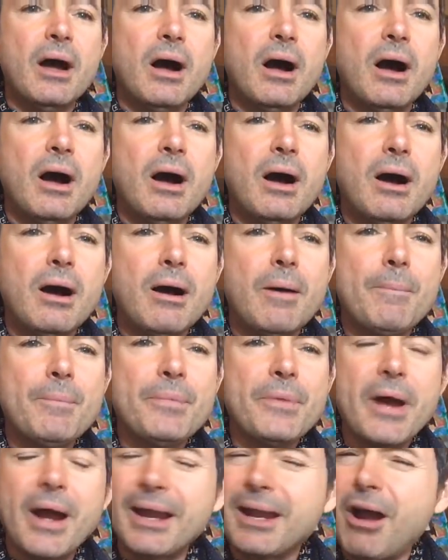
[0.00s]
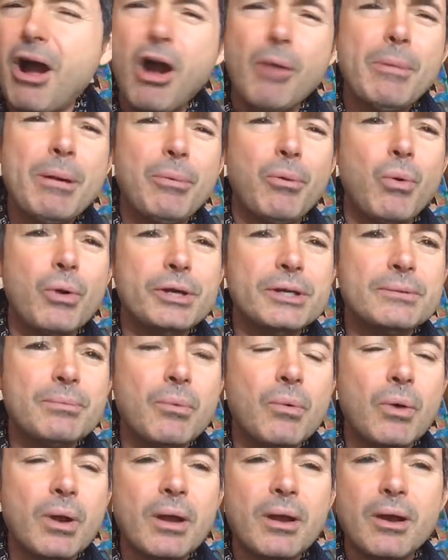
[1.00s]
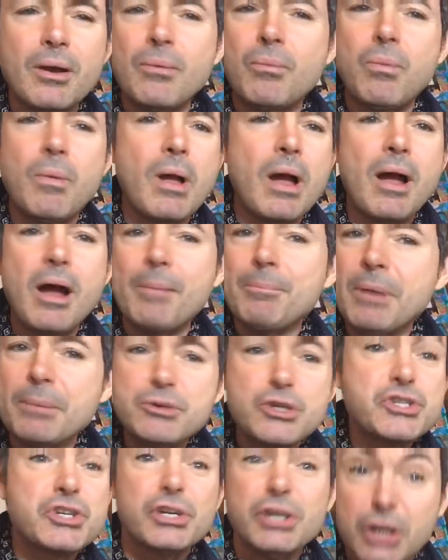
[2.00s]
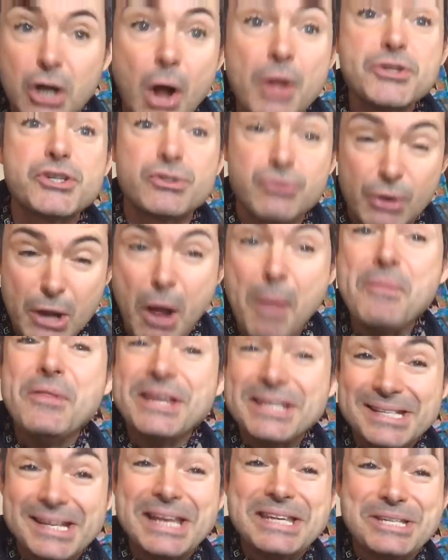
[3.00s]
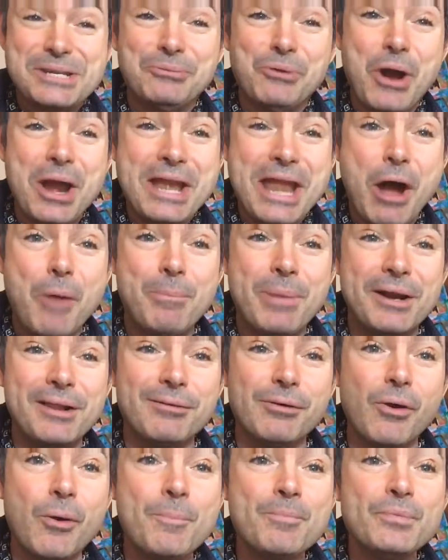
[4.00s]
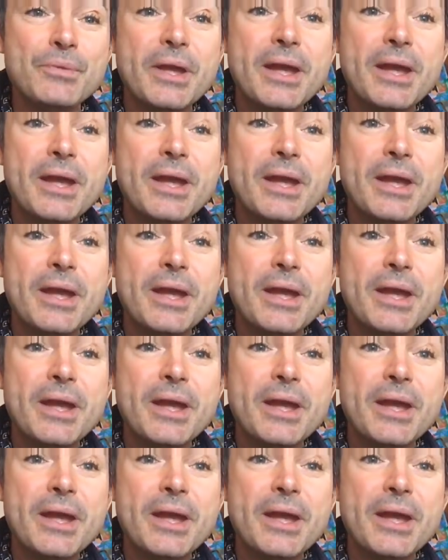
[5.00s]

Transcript: I can't remember what you, I'm just gonna concentrate on this lesson right now, Pedro.